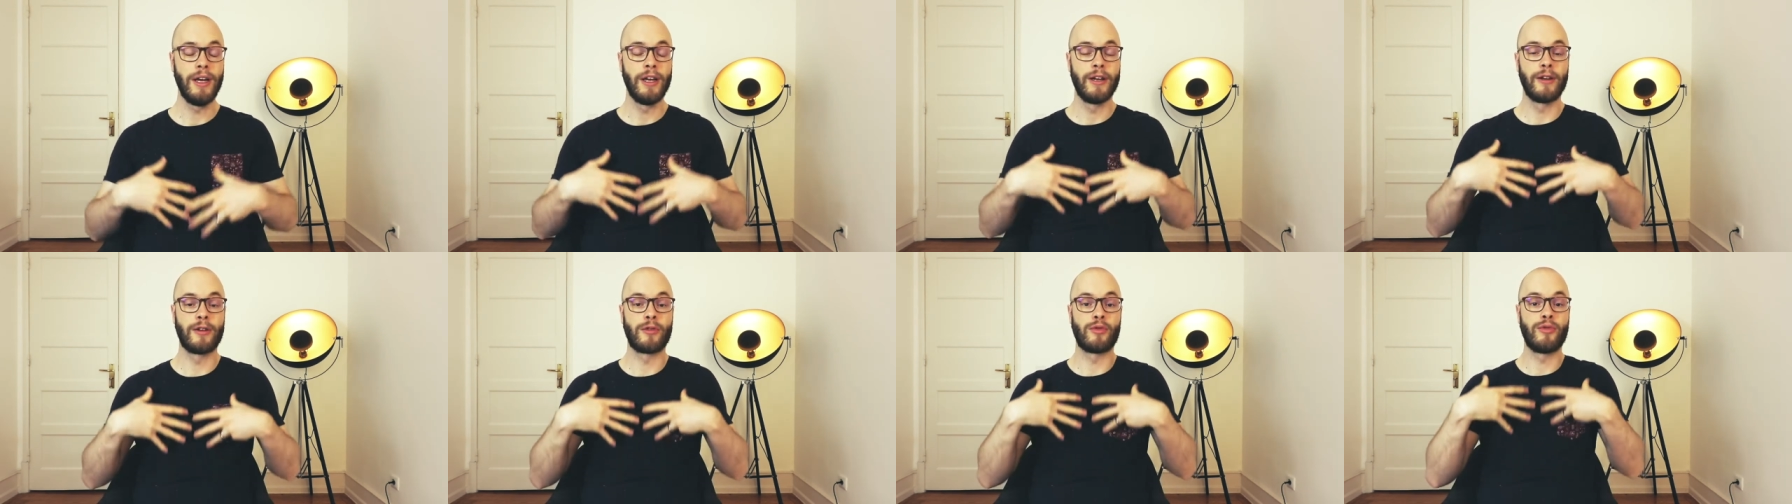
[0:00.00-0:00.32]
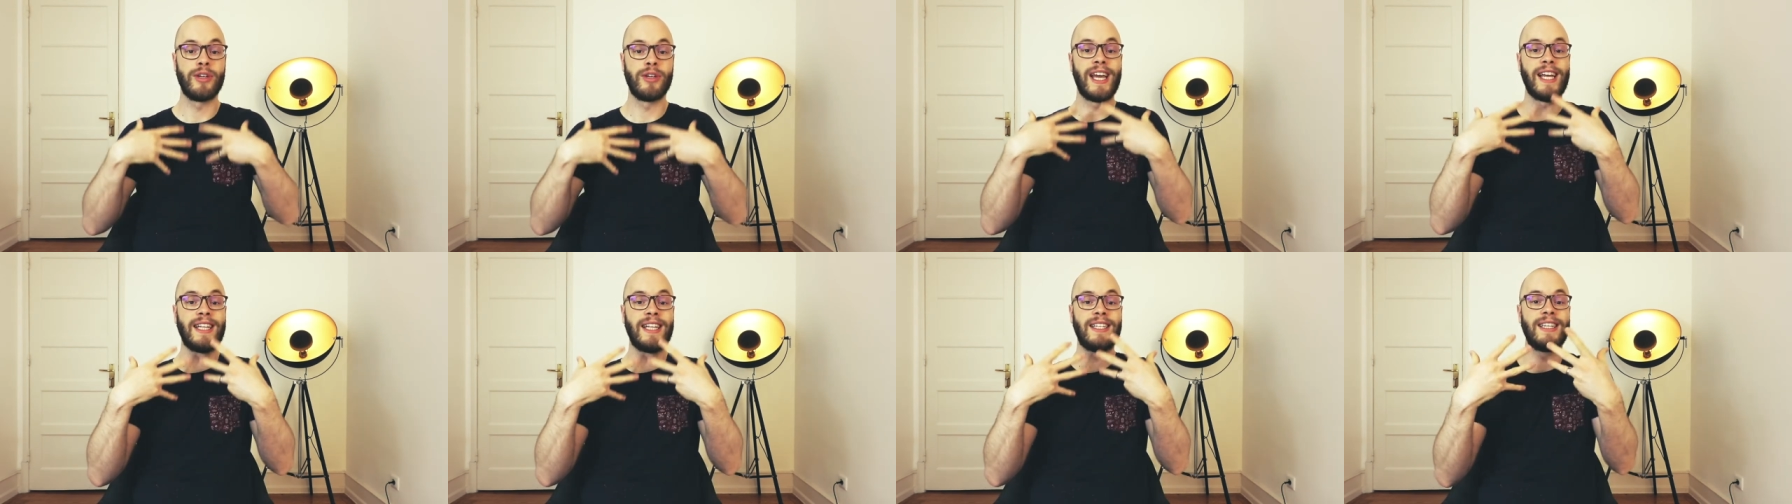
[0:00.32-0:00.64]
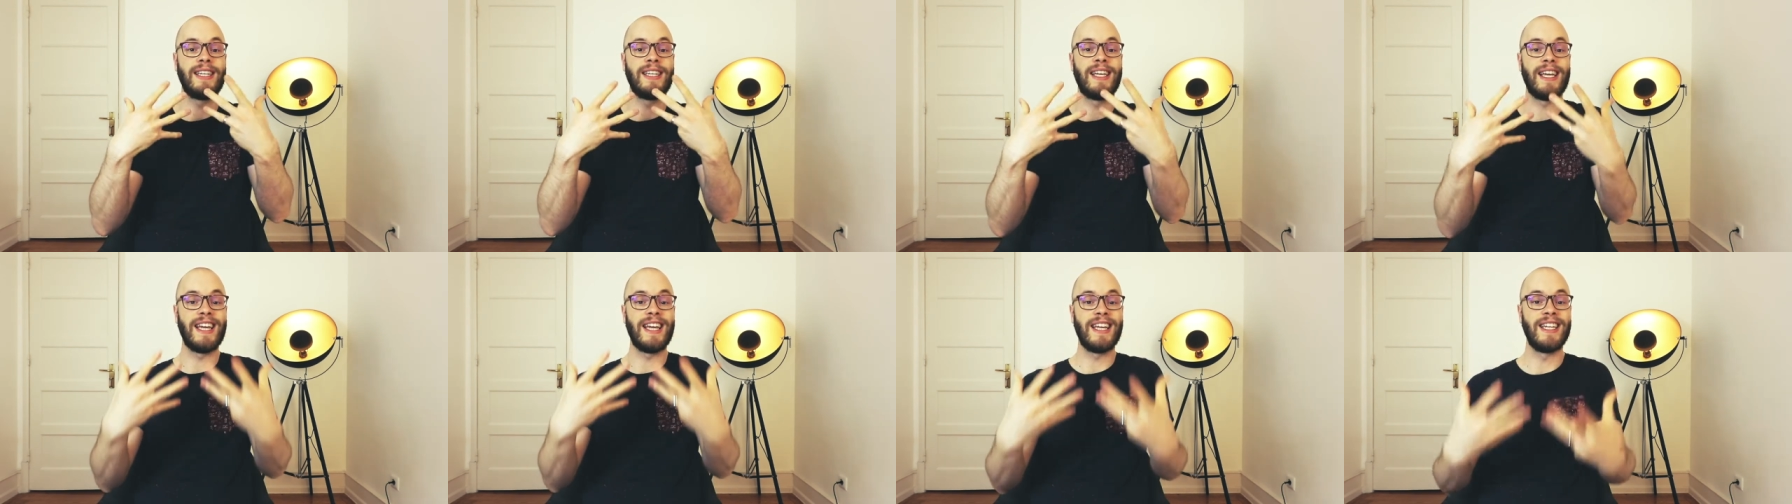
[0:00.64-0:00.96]

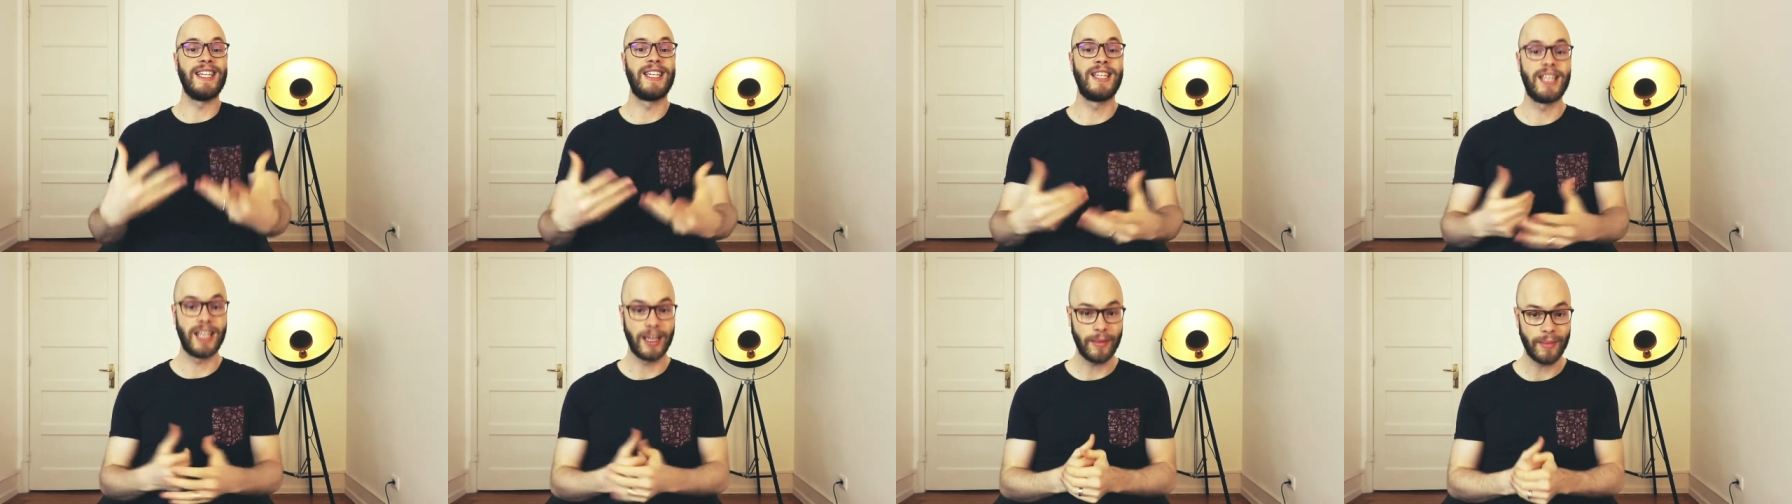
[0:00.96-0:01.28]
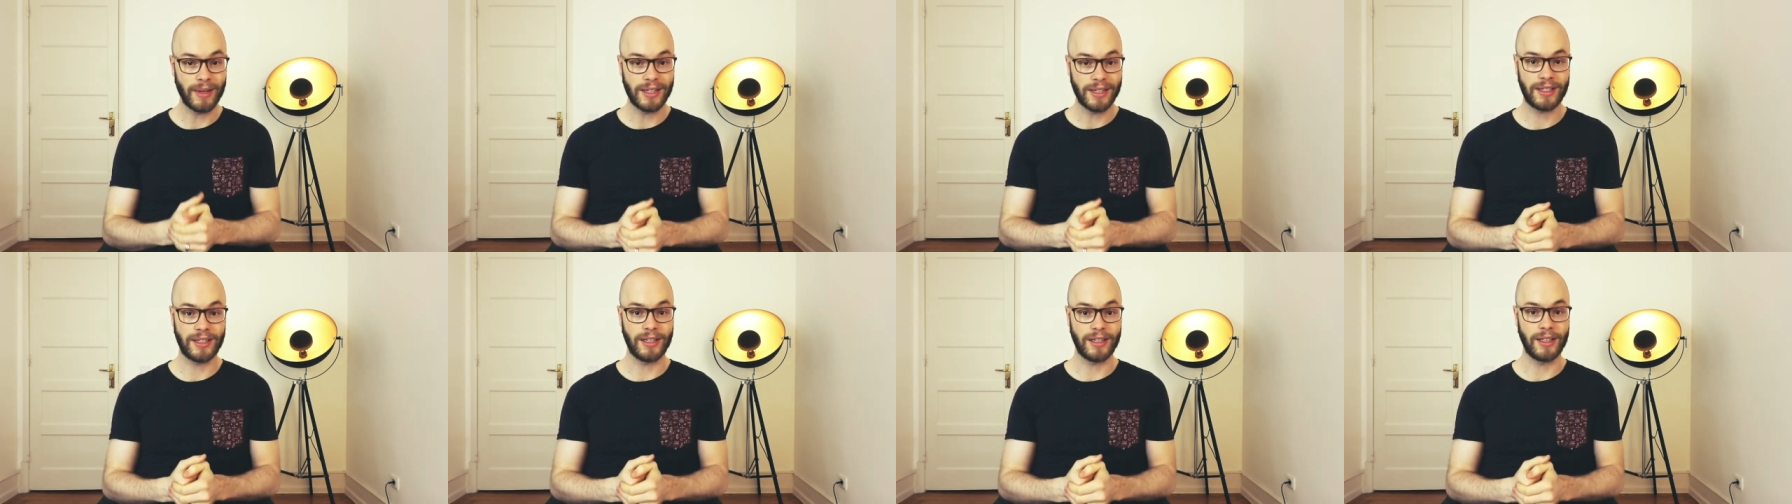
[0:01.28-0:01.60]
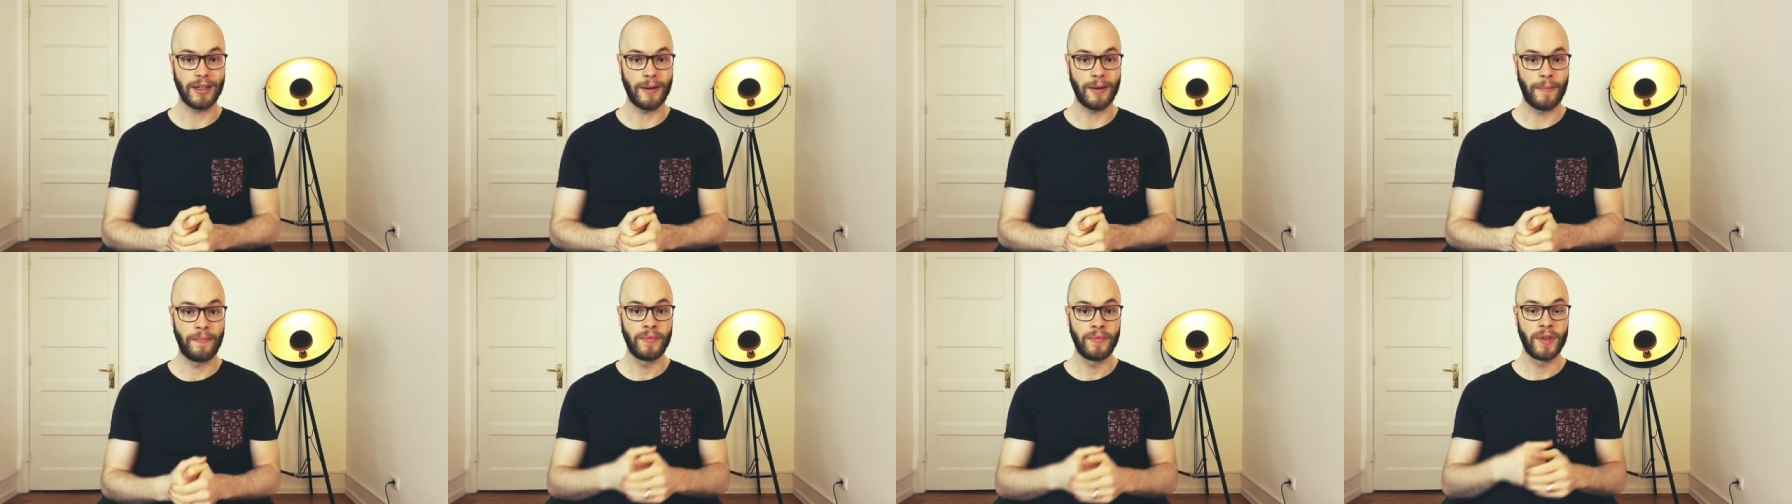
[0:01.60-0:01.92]
creating
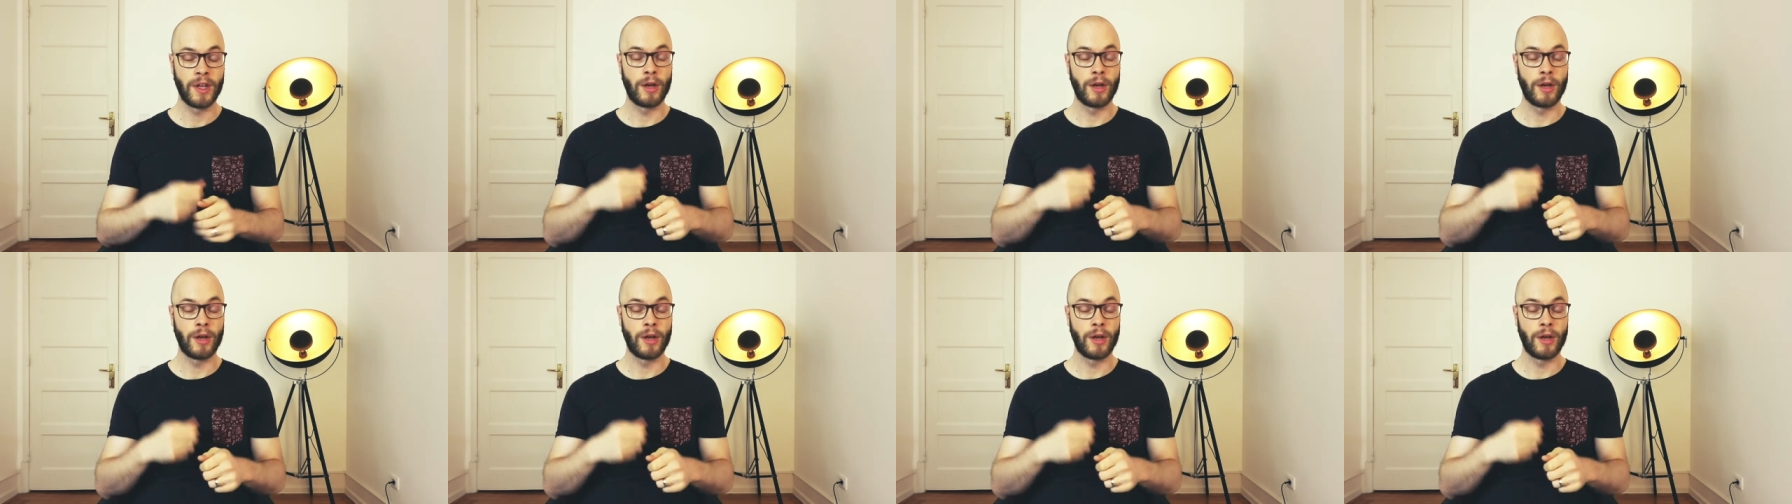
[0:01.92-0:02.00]
intimacy,